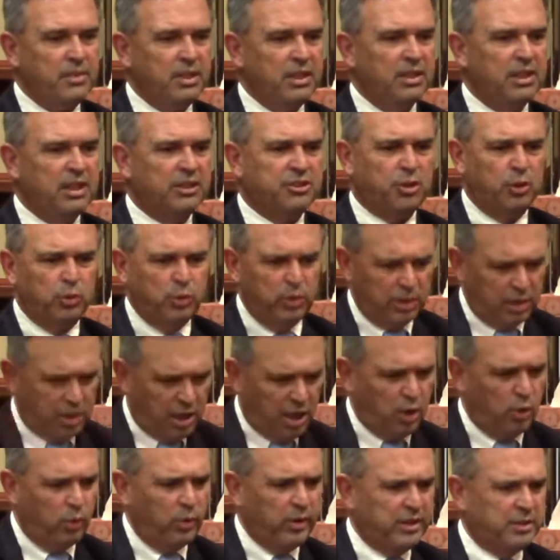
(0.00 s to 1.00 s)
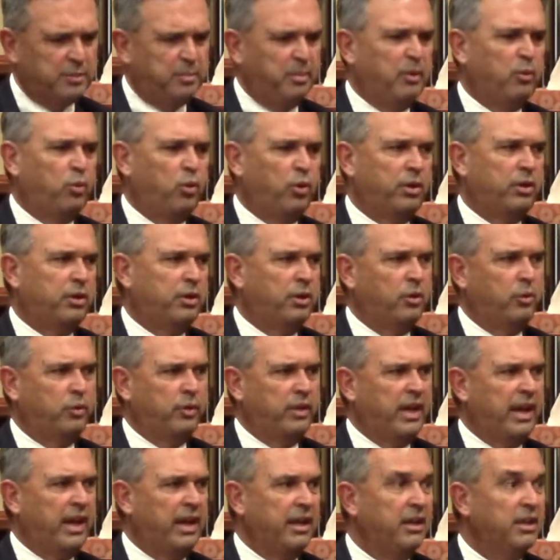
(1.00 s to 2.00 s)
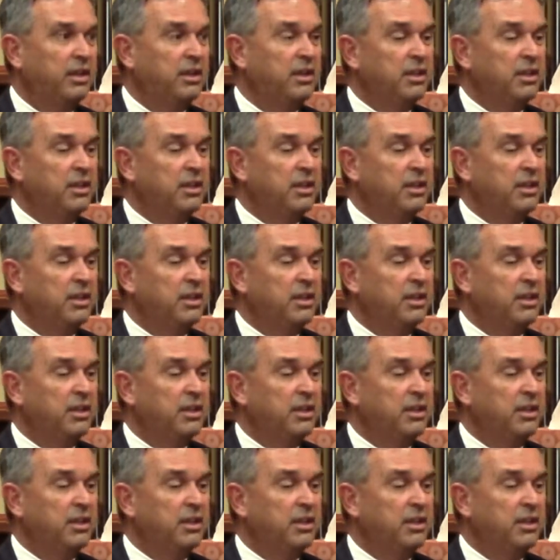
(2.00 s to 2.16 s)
And so we'll always be working on that.